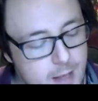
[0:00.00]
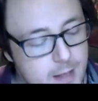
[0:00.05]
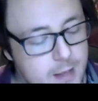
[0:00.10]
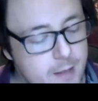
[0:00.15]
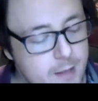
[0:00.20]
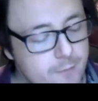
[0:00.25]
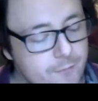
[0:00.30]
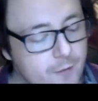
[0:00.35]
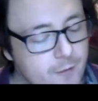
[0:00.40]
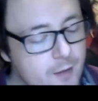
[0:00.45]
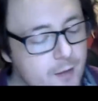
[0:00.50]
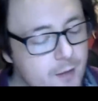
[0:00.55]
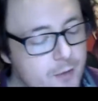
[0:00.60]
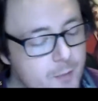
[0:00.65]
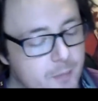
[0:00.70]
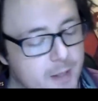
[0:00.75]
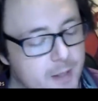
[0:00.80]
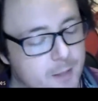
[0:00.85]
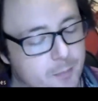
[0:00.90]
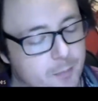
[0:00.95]
it, for
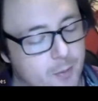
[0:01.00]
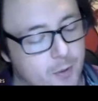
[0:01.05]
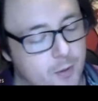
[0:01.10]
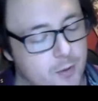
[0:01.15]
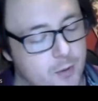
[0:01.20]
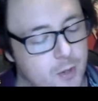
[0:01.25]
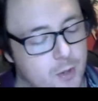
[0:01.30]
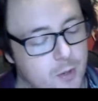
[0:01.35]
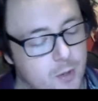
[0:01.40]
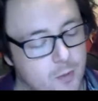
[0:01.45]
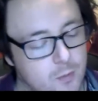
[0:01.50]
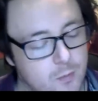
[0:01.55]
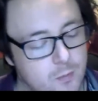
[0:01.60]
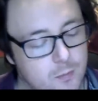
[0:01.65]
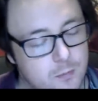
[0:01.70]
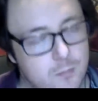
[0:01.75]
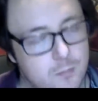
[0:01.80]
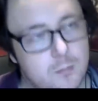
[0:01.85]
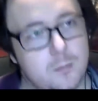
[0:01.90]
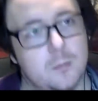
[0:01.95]
other people
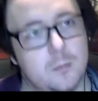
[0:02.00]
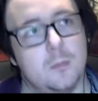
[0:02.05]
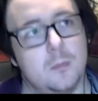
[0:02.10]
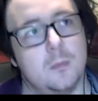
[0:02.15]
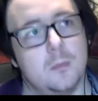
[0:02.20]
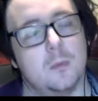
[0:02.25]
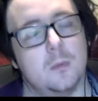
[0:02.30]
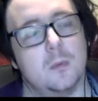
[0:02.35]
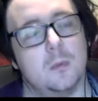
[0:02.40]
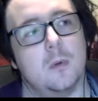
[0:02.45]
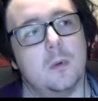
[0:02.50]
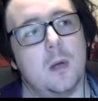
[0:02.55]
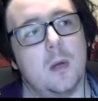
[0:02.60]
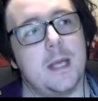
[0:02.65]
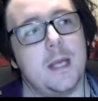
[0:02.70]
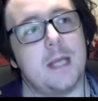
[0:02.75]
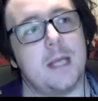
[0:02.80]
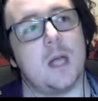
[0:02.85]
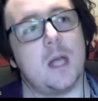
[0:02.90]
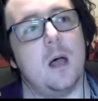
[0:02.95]
who,
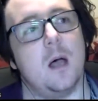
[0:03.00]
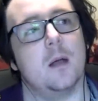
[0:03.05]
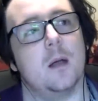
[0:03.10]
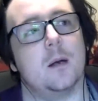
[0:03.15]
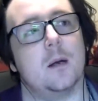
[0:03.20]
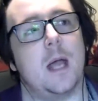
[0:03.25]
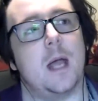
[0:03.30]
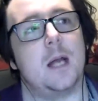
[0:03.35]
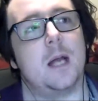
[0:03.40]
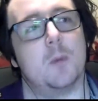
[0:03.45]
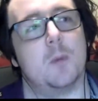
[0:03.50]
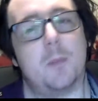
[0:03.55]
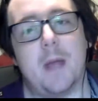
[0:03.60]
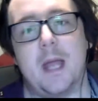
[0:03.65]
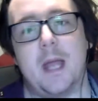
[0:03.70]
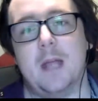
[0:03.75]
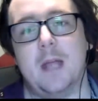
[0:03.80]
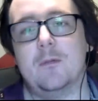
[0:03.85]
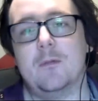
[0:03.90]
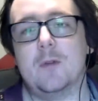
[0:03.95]
I guess, aren't animal
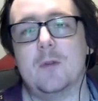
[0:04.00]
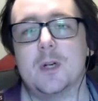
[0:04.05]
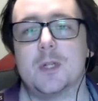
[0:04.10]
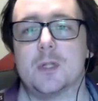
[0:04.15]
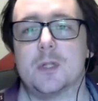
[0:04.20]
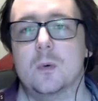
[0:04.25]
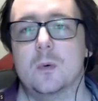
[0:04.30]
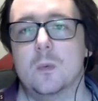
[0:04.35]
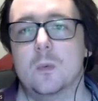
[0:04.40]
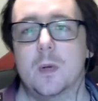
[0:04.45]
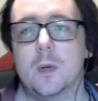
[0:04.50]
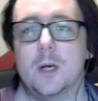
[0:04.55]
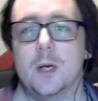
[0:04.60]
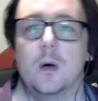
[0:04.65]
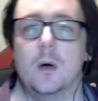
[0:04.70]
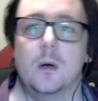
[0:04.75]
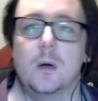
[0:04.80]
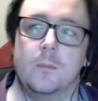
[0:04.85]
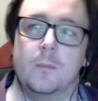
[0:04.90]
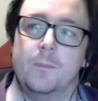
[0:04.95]
behaviorists or we're
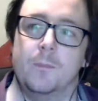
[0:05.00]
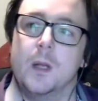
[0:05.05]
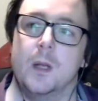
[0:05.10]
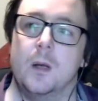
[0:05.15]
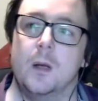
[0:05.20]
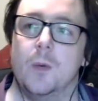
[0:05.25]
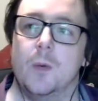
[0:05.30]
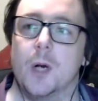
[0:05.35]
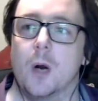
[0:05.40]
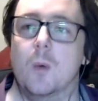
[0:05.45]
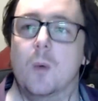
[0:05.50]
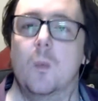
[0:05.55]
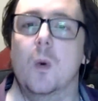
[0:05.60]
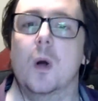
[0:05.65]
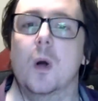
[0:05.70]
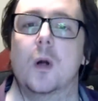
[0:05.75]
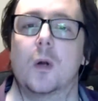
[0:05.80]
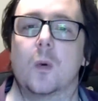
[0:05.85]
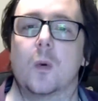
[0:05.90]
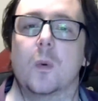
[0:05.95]
not, we don't
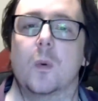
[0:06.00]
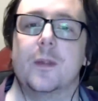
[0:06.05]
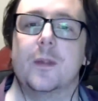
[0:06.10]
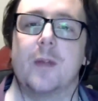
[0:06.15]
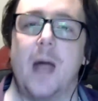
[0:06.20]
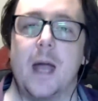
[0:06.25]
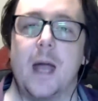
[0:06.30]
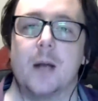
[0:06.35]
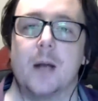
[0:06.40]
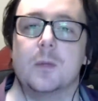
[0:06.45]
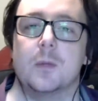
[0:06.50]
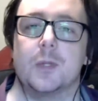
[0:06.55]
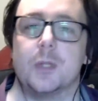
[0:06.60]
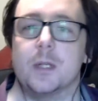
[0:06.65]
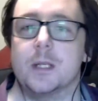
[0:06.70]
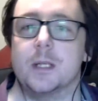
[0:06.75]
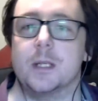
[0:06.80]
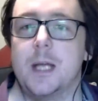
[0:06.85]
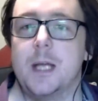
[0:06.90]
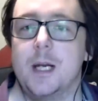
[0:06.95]
work with animals
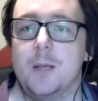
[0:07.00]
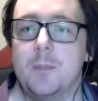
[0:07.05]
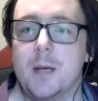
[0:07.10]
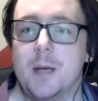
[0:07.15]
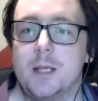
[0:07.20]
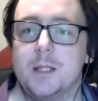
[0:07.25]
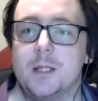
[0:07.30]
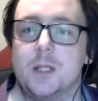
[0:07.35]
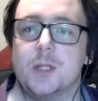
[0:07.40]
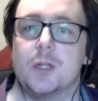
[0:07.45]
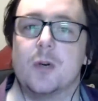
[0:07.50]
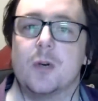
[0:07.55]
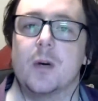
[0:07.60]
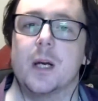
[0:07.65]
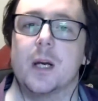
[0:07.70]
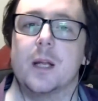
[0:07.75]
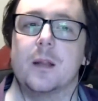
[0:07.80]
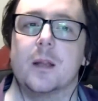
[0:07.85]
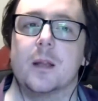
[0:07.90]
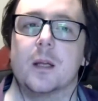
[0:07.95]
on a daily basis or
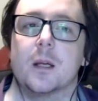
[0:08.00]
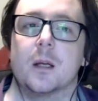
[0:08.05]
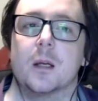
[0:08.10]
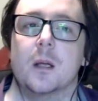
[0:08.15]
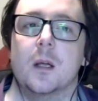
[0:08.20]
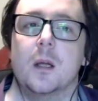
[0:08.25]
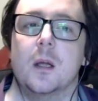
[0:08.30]
anything.